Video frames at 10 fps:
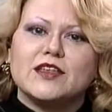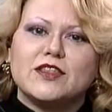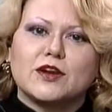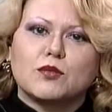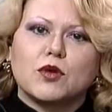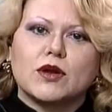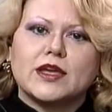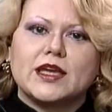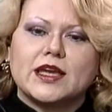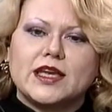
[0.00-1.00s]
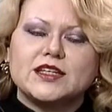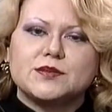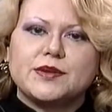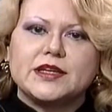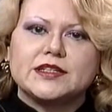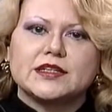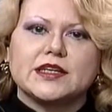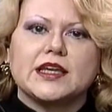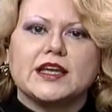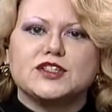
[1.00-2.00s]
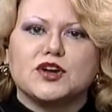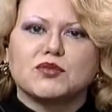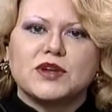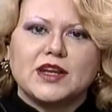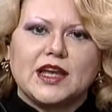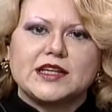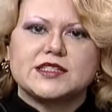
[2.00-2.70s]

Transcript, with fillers: that are working independently and don't realize